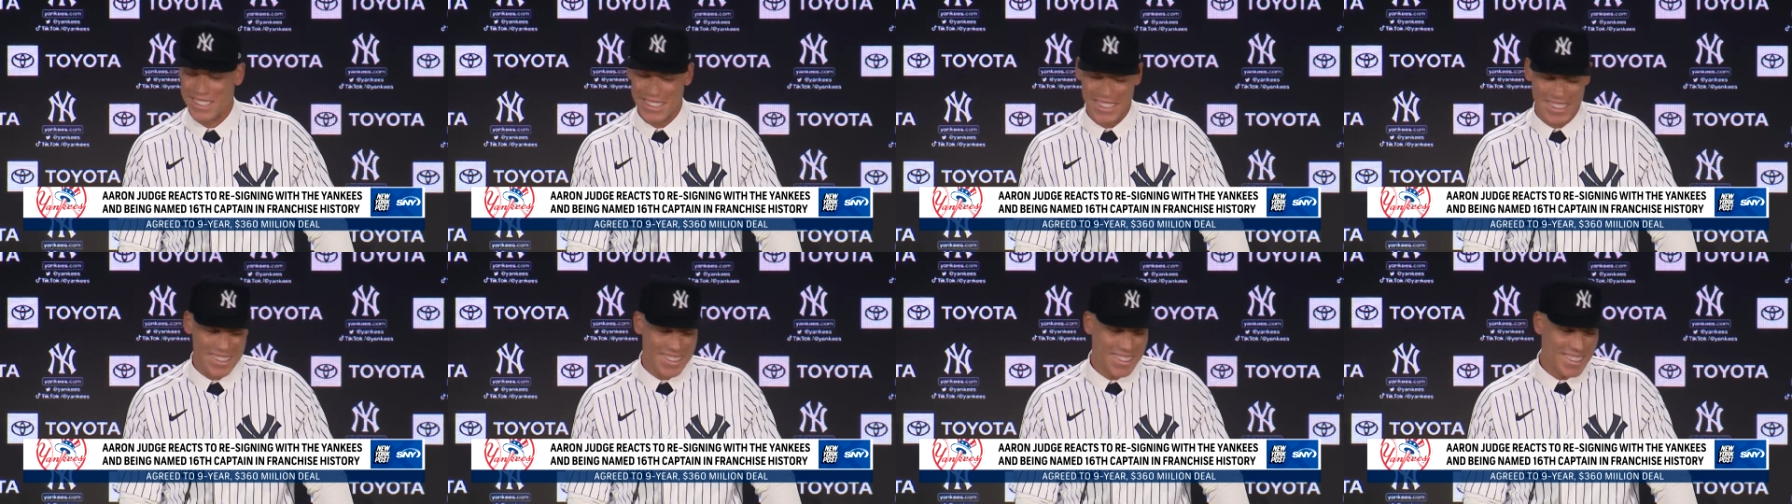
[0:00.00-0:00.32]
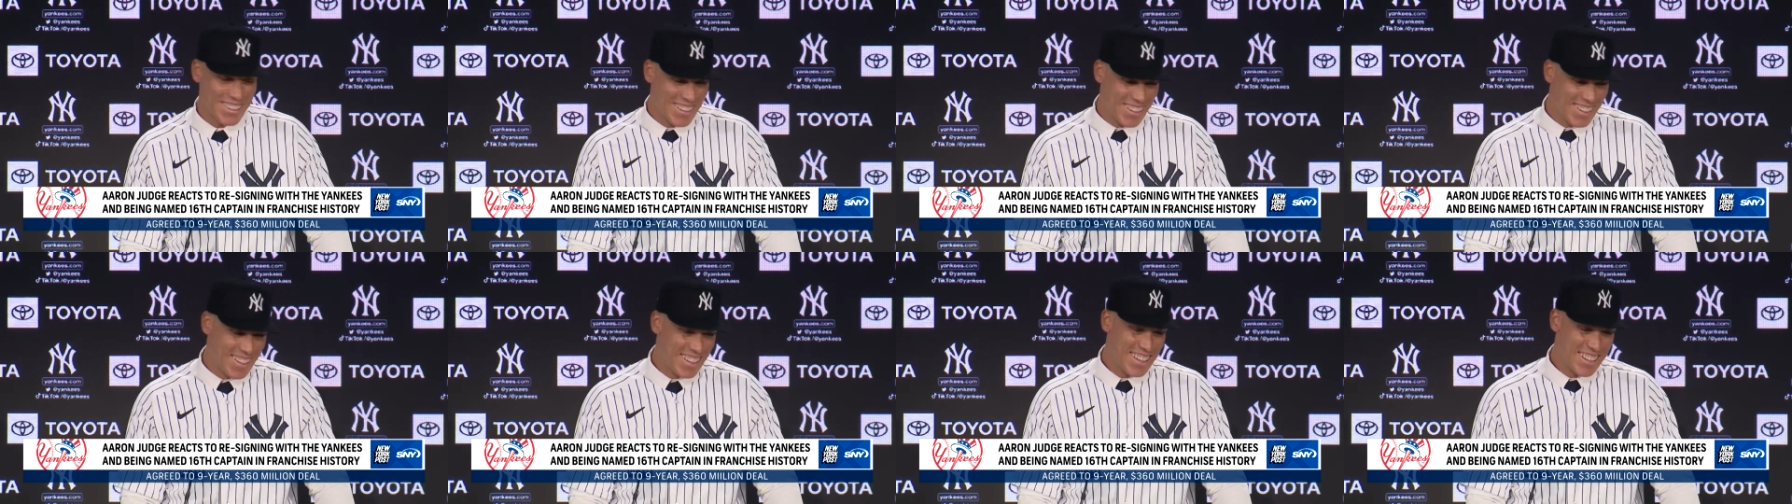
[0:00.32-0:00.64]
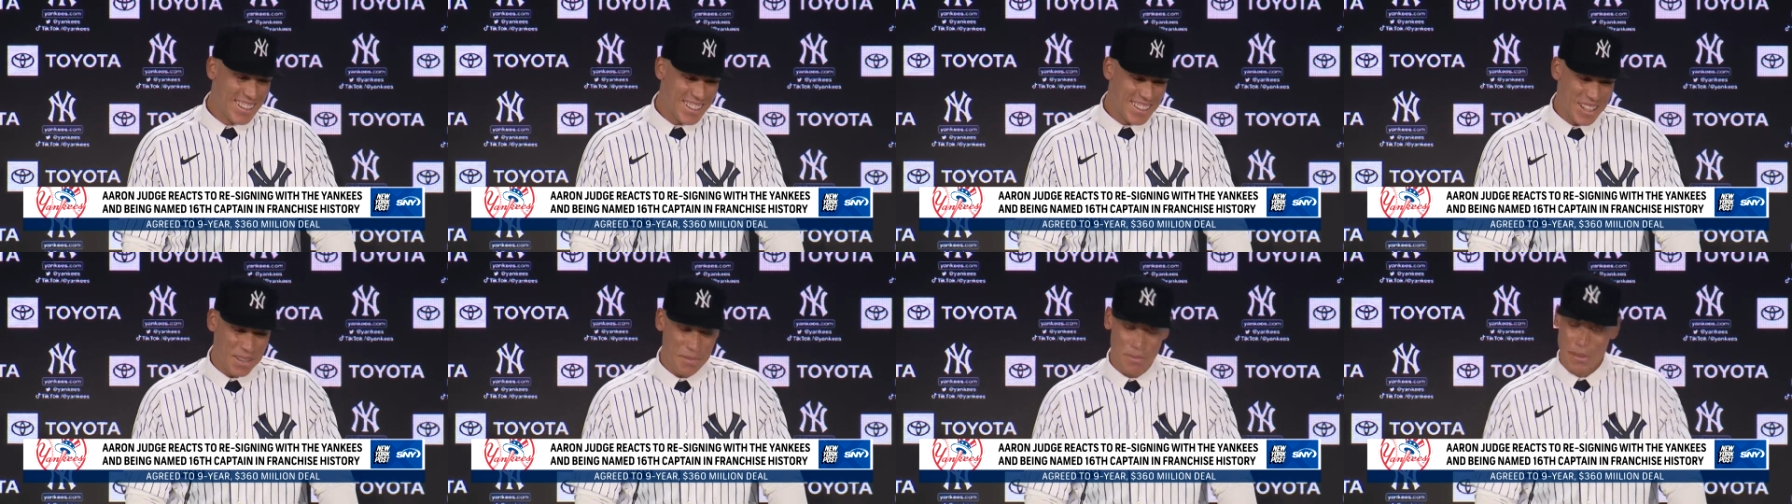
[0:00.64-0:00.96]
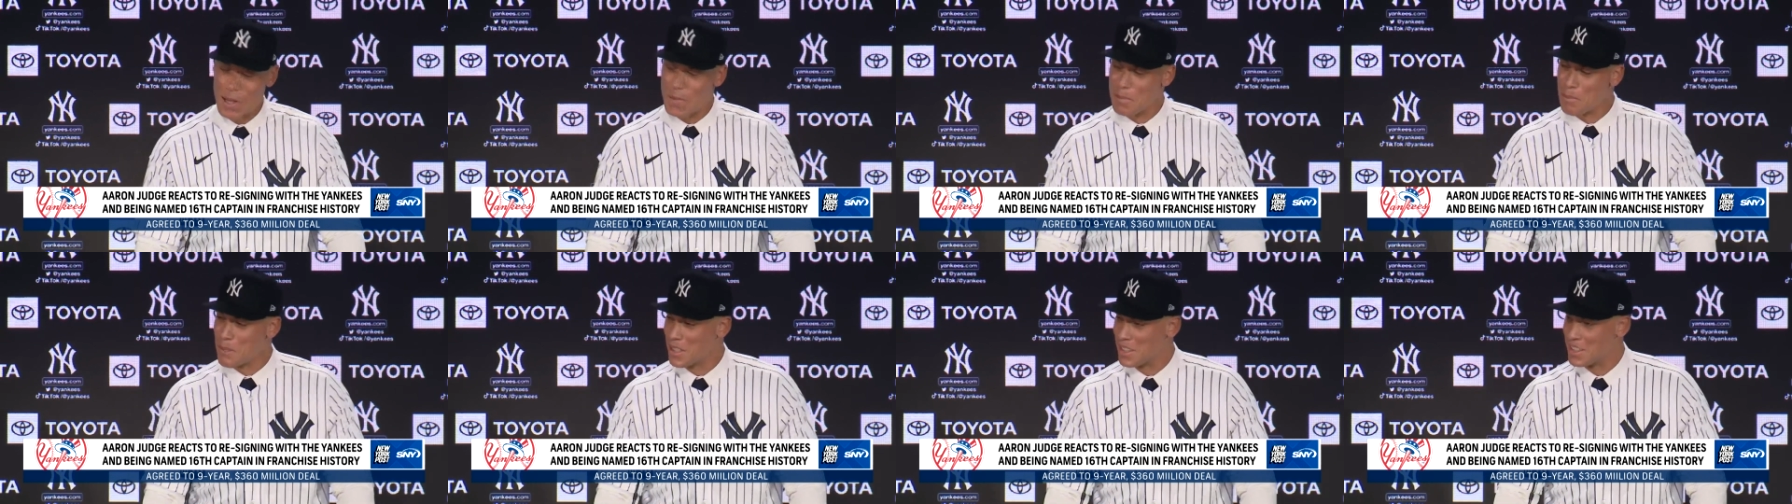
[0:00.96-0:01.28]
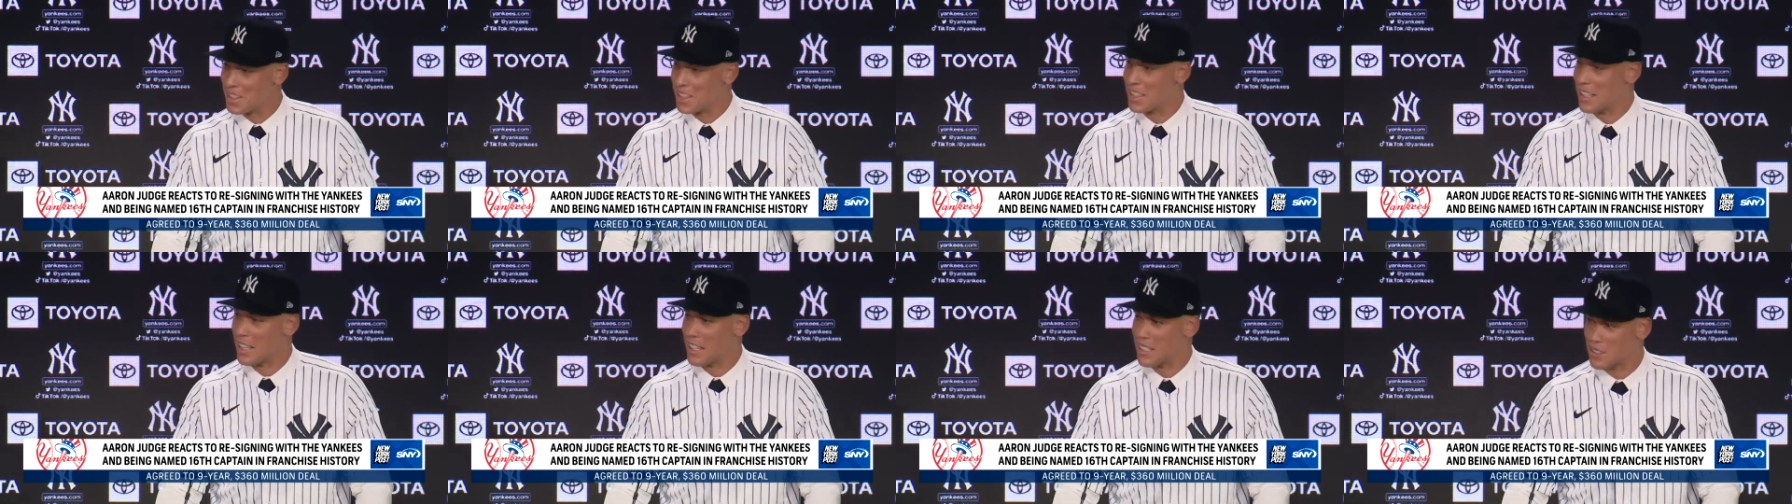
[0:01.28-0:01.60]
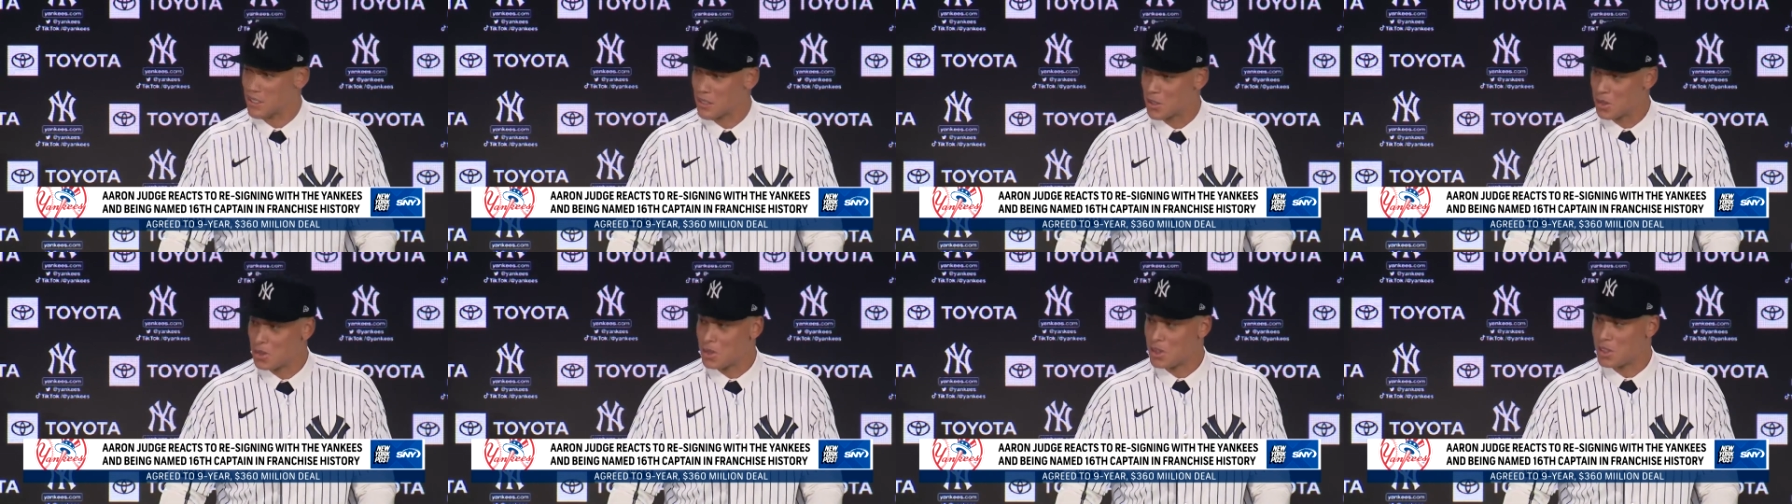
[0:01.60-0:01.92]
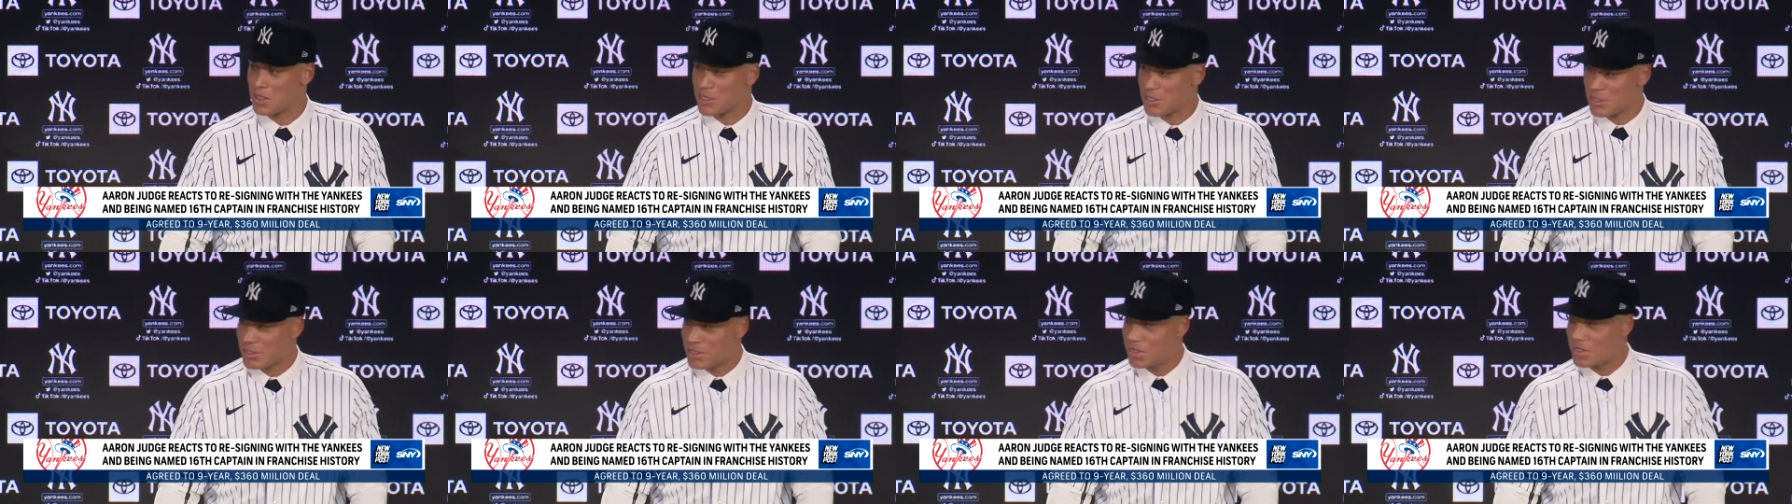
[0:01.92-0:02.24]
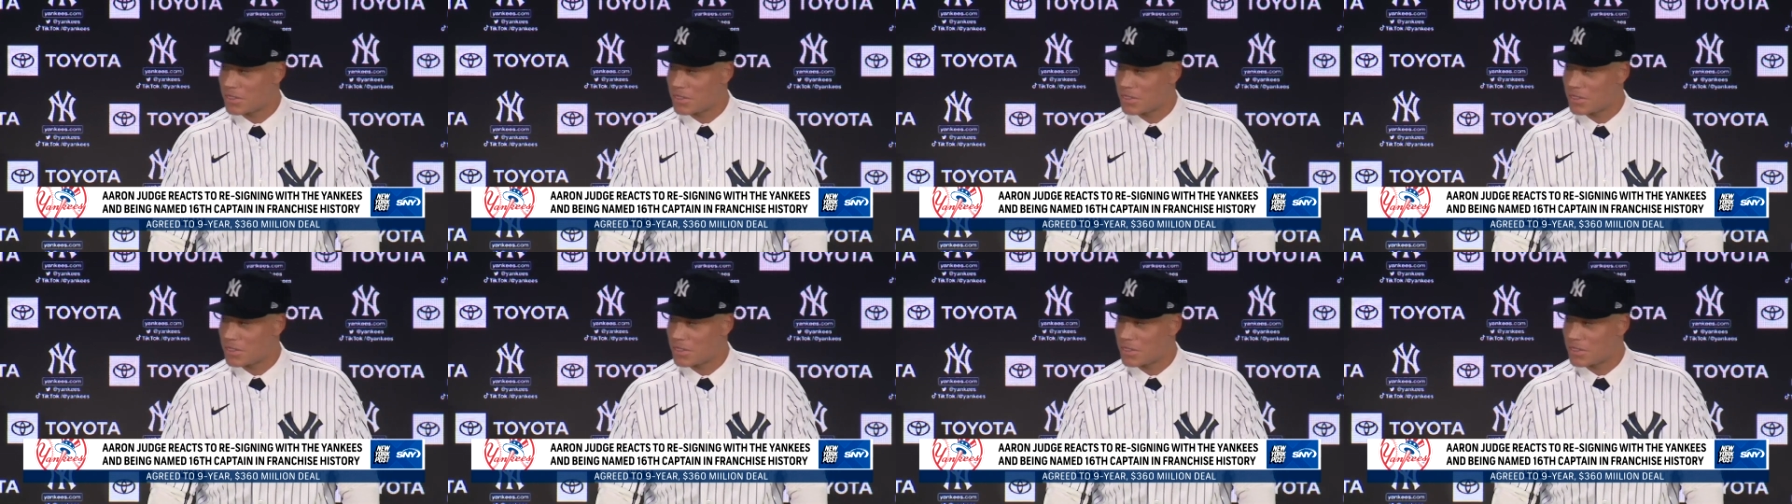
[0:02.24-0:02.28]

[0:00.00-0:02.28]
uh, that means a lot. So just